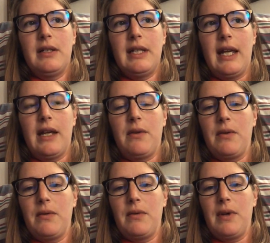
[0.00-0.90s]
take
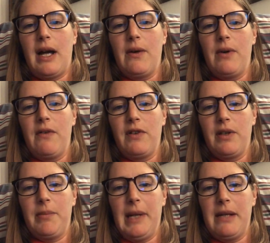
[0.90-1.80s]
however
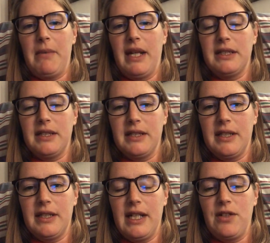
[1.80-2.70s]
the pain medicine
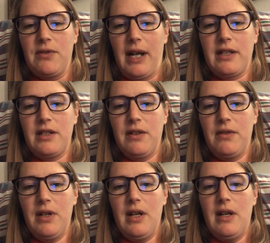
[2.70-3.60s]
that they direct
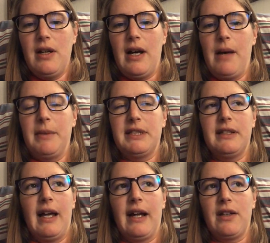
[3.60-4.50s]
you. It's
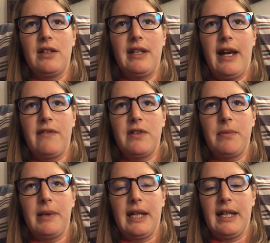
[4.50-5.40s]
not good to have to
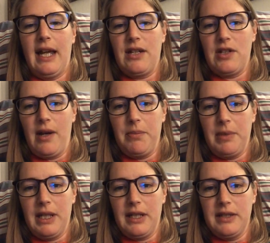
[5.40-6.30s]
play catch up,
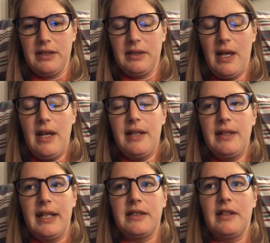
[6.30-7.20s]
because it
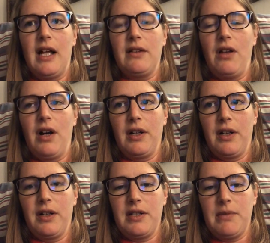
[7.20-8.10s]
takes a lot
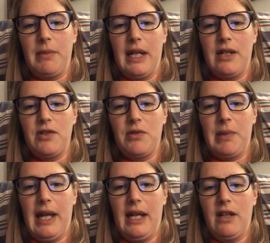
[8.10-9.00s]
longer to manage your
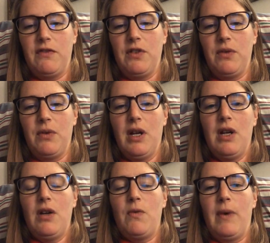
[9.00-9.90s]
pain if you
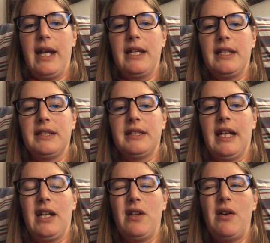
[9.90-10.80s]
wait and
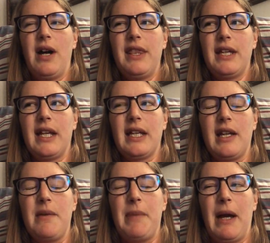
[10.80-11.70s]
say, I think I
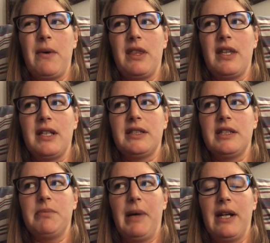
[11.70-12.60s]
can get by with this.
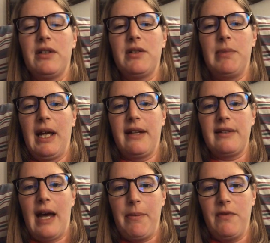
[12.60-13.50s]
It's better to be on
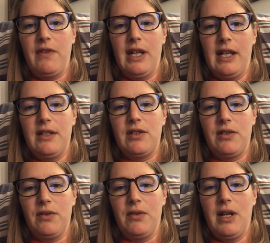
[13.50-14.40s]
top of it and
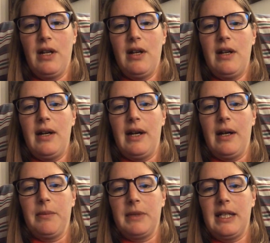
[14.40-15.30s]
to
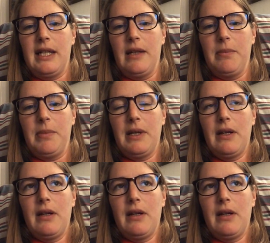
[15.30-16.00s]
keep